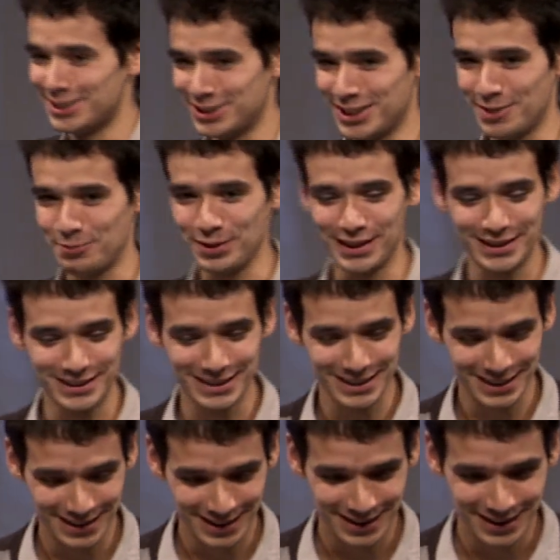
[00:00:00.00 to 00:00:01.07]
Champagne,
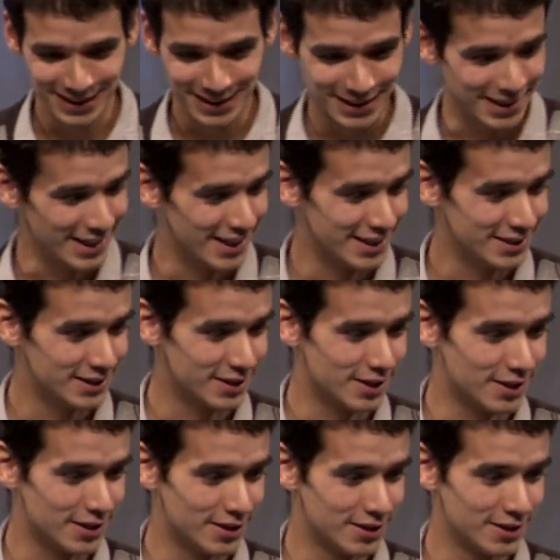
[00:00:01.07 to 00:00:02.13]
and
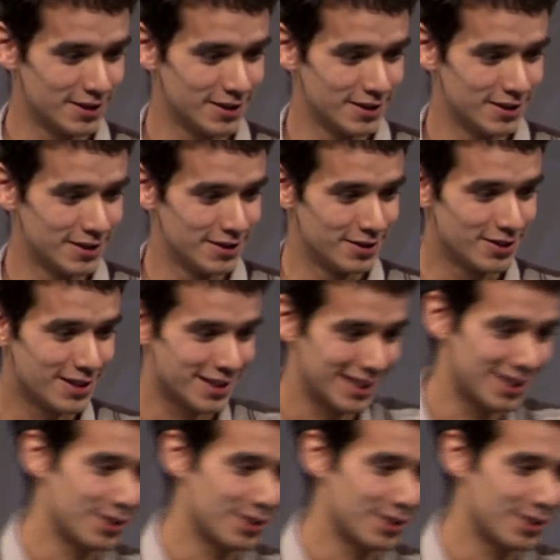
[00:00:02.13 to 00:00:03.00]
look I